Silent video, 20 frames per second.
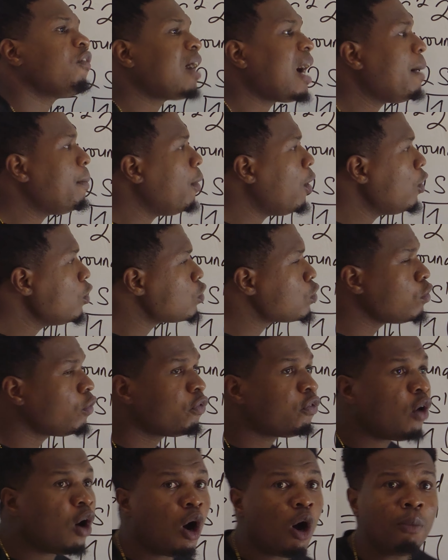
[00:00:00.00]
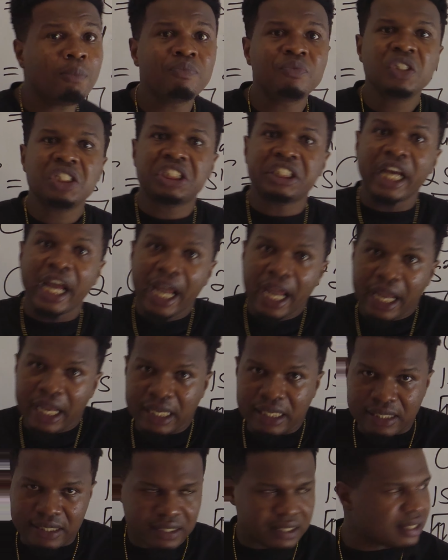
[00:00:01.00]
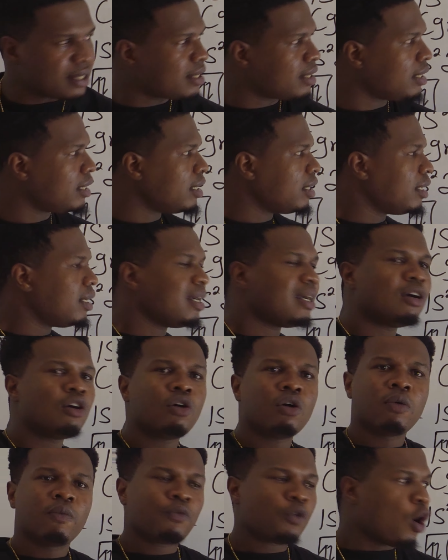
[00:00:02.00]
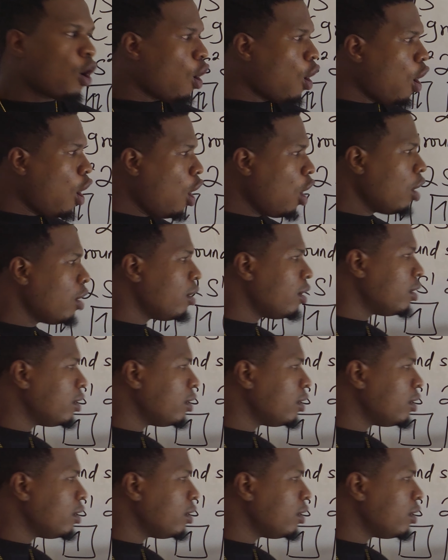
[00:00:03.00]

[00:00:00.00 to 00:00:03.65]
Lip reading: carbon to form chains or